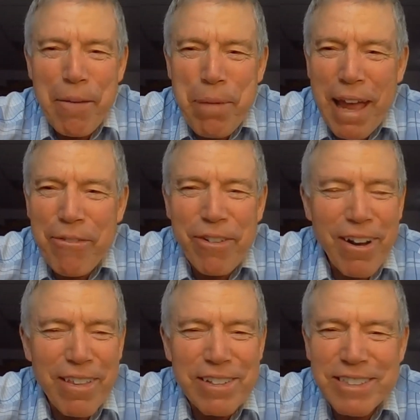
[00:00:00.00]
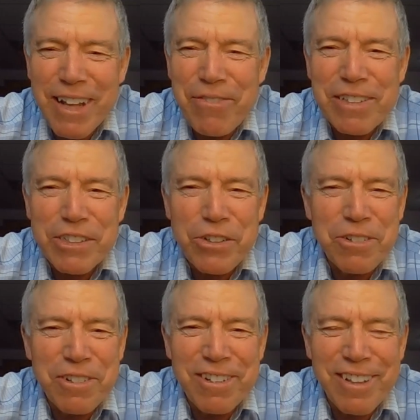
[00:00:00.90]
pay for all their stuff in
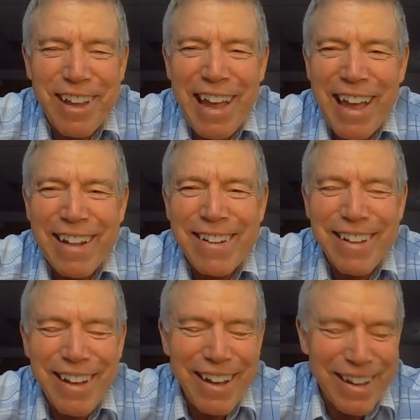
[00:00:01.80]
school, and